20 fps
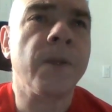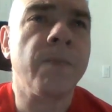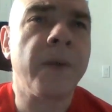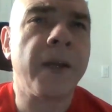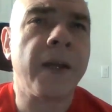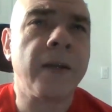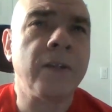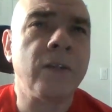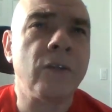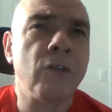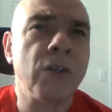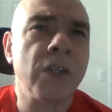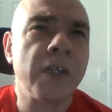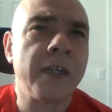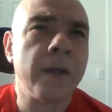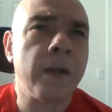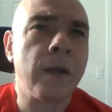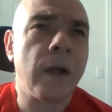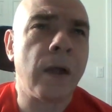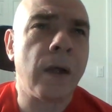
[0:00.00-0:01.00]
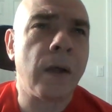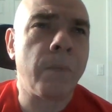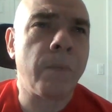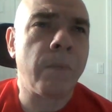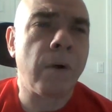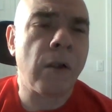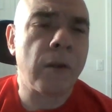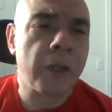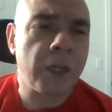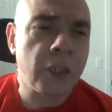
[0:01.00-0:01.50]
because usually
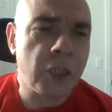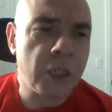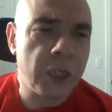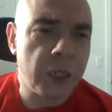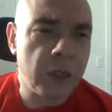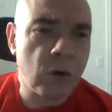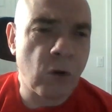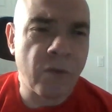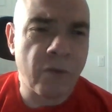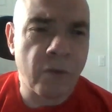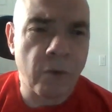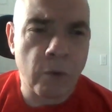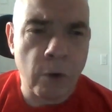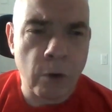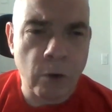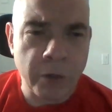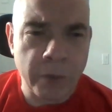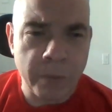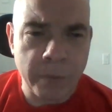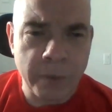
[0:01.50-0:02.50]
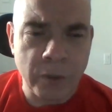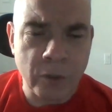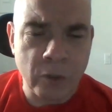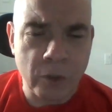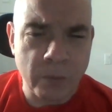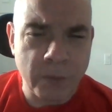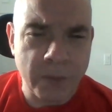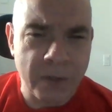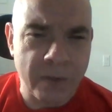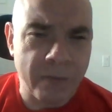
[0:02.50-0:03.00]
Paul and Gene overrode him in
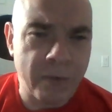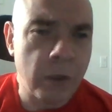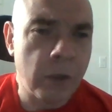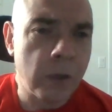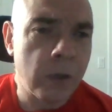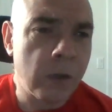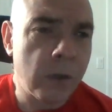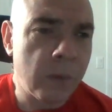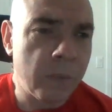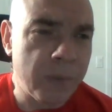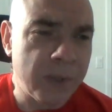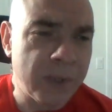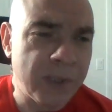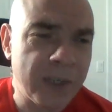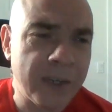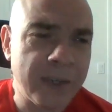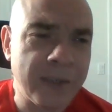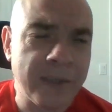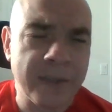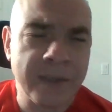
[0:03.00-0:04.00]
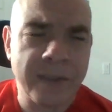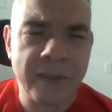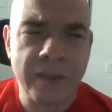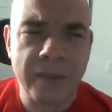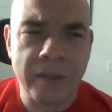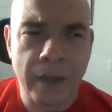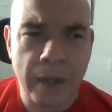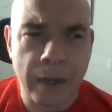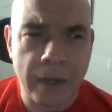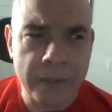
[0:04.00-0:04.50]
terms of business
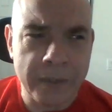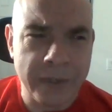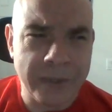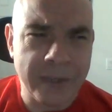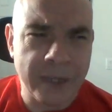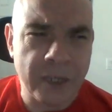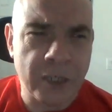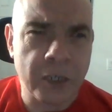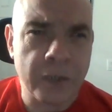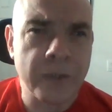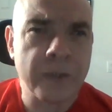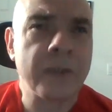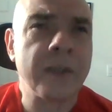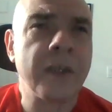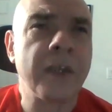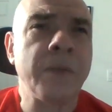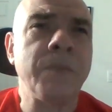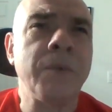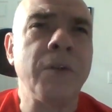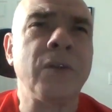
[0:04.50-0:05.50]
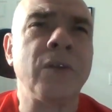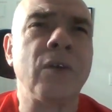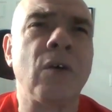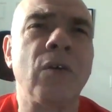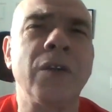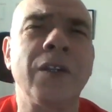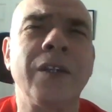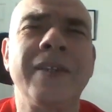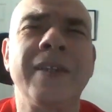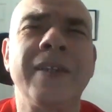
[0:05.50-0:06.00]
decisions and
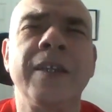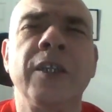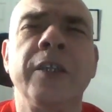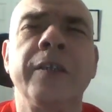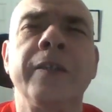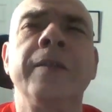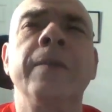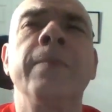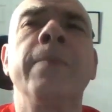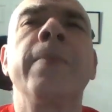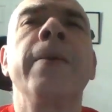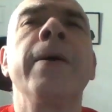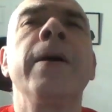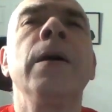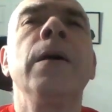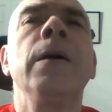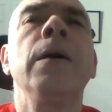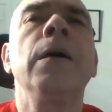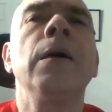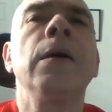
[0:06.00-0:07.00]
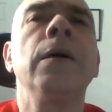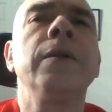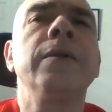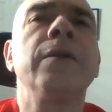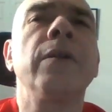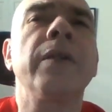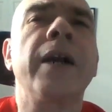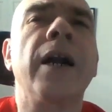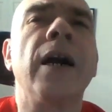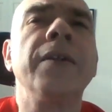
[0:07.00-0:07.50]
musical decisions.
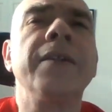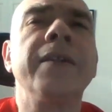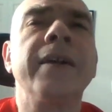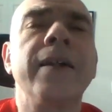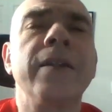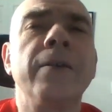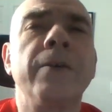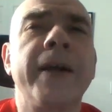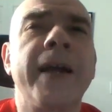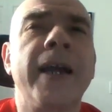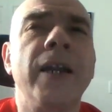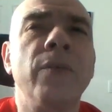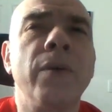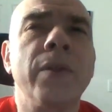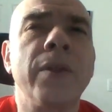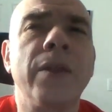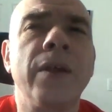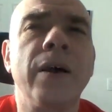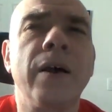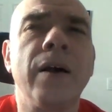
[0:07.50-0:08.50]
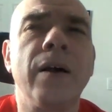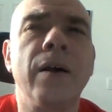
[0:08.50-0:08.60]
So they got together again with